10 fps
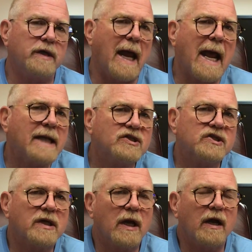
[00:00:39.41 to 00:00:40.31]

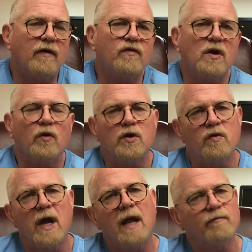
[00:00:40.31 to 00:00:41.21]
Dads, if you don't
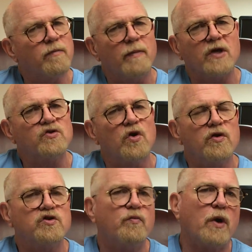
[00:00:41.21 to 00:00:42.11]
do that, make sure
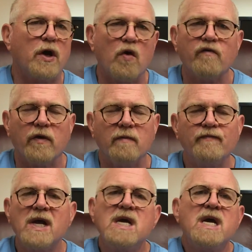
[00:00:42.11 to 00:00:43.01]
that you pray over them.
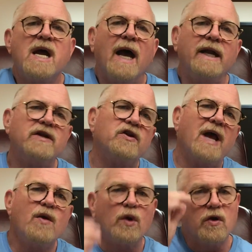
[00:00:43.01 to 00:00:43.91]
And then
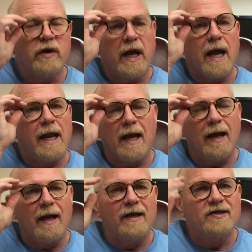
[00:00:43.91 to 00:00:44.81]
today we look at
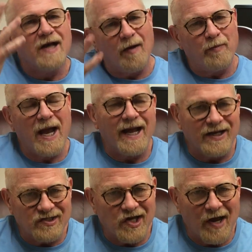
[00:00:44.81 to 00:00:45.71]
a bad
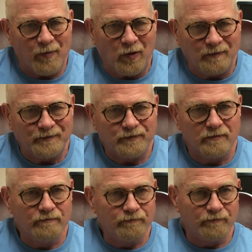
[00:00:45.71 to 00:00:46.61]
example
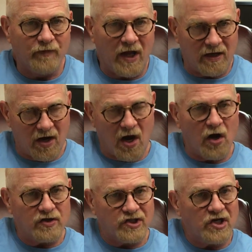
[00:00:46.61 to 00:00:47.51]
that
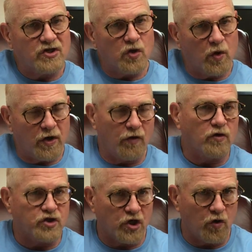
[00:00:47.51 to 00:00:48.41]
carries into another
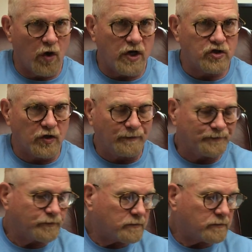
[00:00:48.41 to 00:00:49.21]
generation.